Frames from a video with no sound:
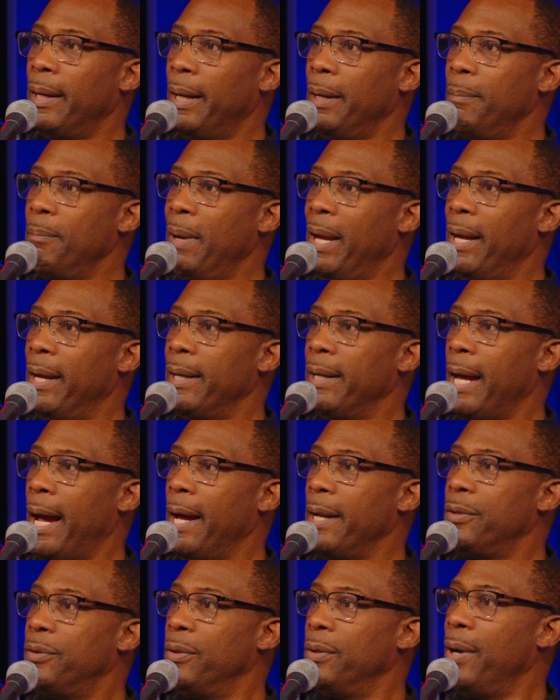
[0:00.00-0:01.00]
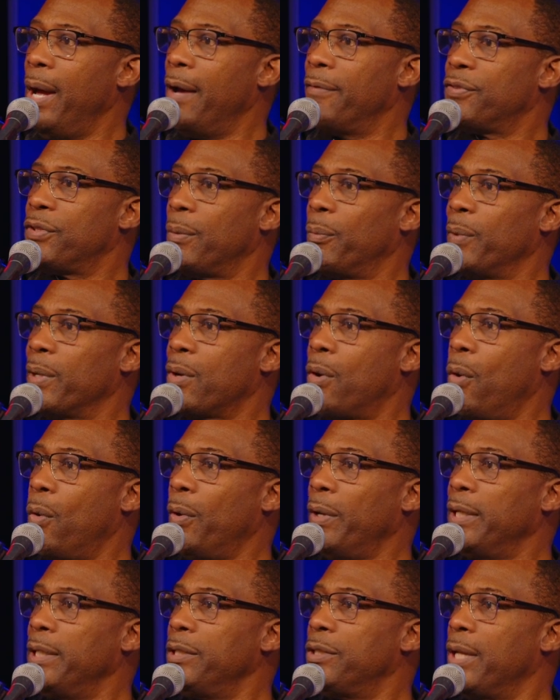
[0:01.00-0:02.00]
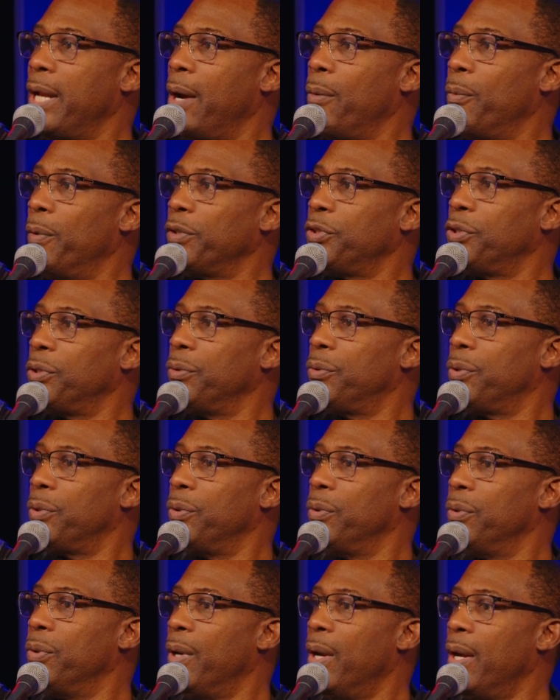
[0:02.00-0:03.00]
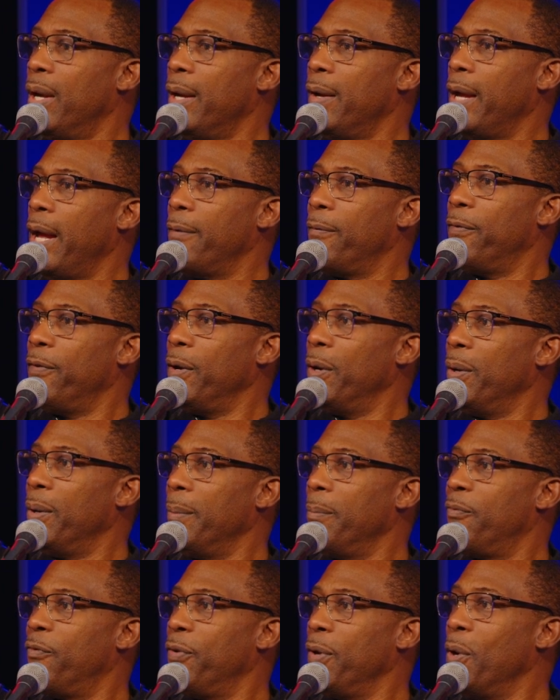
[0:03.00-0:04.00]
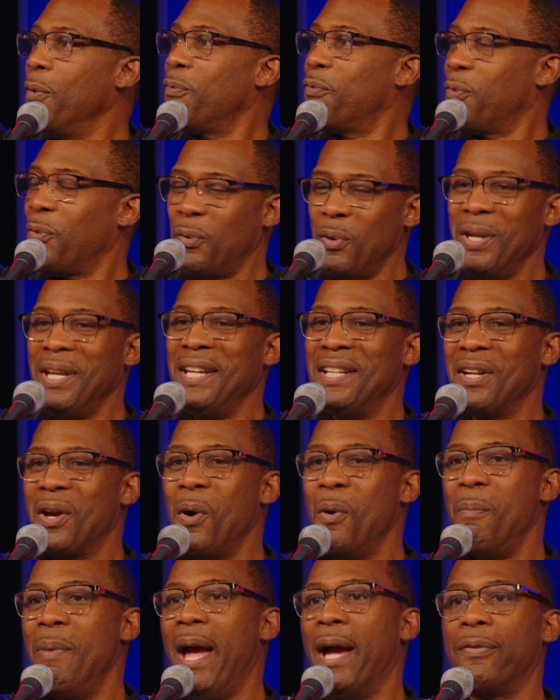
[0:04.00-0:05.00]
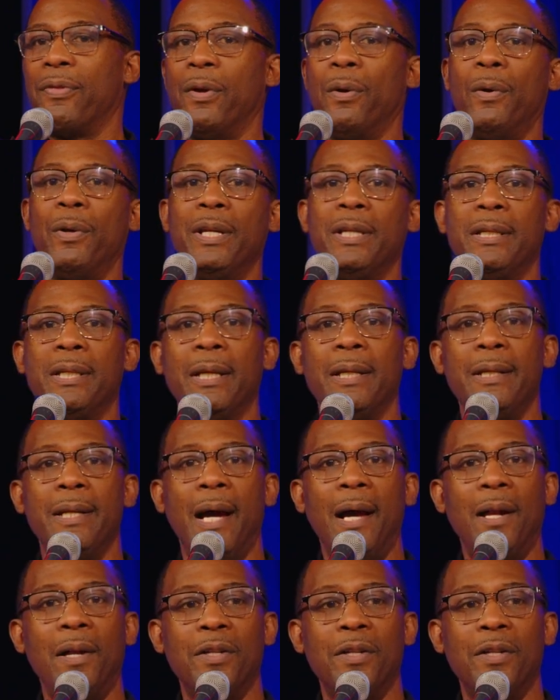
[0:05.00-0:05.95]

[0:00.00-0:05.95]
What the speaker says: Amen. I do have some recordings, and I want you to feel free to go back. They're only $10.